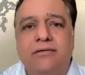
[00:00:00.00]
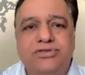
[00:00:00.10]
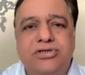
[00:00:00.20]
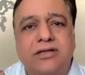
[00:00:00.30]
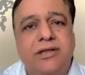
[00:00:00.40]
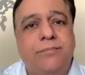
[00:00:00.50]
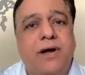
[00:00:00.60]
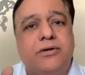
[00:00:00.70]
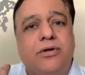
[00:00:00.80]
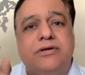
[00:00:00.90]
gave
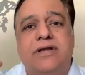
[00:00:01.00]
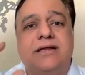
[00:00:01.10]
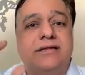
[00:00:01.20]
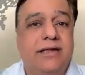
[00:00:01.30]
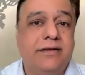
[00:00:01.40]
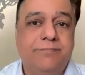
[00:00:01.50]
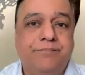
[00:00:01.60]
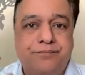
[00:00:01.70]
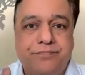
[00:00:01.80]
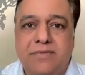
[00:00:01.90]
Shaktipath on that day,
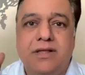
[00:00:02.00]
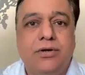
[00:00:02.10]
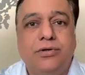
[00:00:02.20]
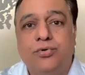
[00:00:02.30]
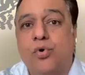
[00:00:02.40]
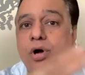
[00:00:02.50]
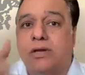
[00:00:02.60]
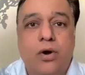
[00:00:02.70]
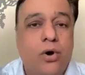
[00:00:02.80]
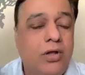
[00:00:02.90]

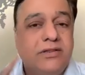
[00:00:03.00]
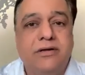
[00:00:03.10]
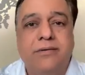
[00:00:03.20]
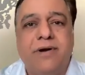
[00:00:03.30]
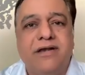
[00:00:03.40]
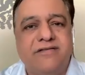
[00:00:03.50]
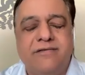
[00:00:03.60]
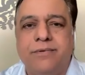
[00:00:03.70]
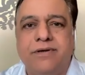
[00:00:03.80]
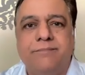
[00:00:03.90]
to all the
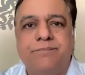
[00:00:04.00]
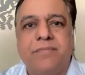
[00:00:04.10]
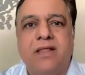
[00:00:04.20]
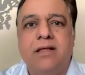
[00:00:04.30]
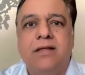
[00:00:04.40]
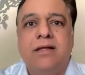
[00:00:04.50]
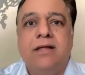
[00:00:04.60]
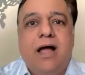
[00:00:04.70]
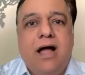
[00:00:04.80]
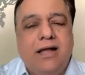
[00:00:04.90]
participants.
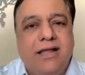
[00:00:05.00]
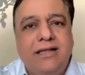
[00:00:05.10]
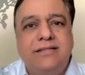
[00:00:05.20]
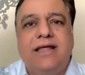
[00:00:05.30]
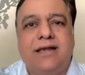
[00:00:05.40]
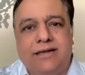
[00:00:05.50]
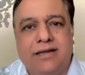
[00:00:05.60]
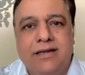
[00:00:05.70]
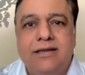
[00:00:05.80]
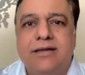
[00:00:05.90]
Again that
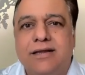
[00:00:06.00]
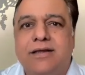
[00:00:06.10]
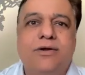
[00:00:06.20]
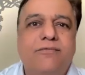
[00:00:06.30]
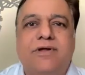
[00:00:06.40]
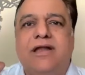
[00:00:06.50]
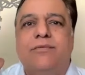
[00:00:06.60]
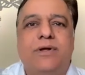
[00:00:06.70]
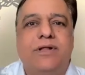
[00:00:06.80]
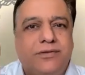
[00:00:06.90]
day, when I
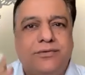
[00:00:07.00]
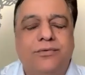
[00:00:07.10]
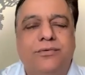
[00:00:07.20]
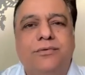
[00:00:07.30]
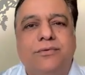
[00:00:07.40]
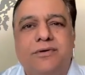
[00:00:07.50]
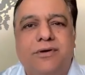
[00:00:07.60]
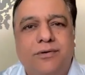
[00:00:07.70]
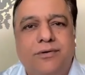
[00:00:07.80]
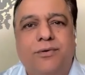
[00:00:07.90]
went
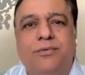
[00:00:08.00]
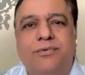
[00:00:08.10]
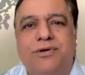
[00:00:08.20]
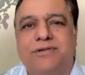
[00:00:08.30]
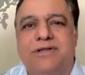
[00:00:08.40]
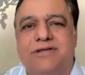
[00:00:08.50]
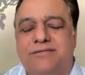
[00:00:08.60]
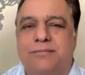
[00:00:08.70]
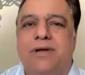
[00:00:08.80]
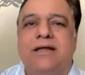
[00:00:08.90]
to home,
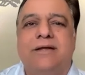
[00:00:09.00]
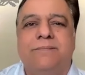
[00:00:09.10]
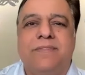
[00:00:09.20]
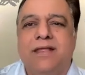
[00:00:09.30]
this my